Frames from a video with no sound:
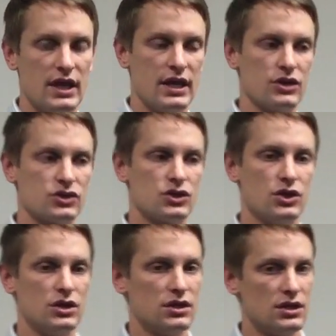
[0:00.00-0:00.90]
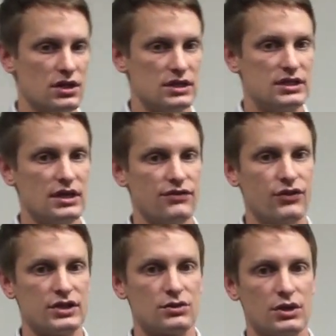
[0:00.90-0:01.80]
And I'll show you the
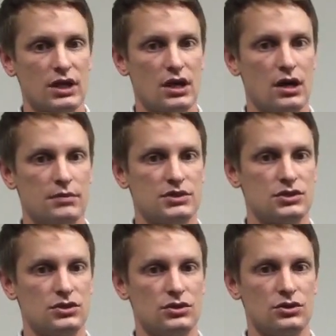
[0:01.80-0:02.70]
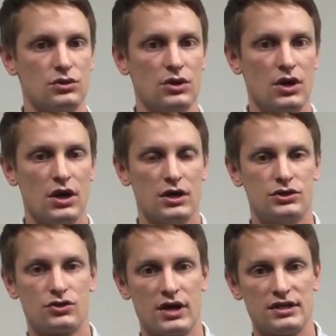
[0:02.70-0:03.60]
difference when it comes to
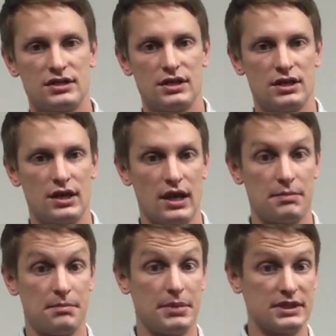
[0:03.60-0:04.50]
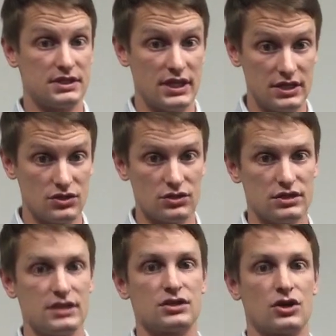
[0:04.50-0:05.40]
addressing a potential
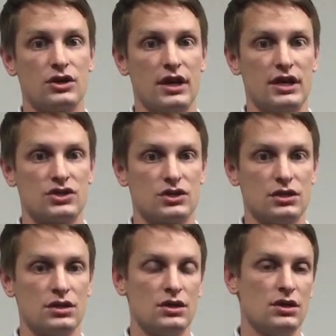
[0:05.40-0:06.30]
disc herniation